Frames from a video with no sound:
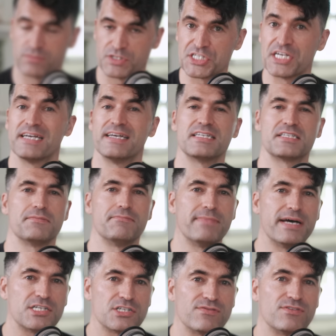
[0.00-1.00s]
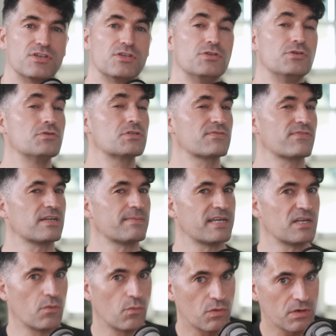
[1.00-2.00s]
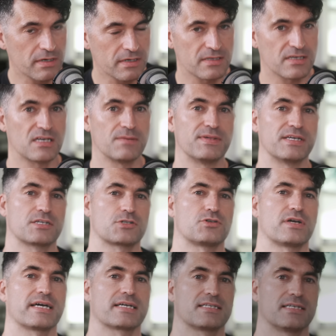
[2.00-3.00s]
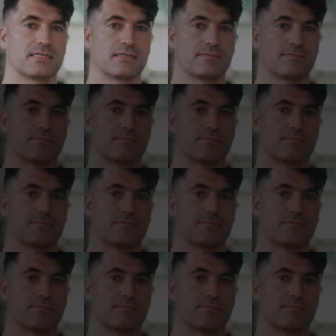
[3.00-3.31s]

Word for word: which is a measure of the useful amount of work that can be extracted.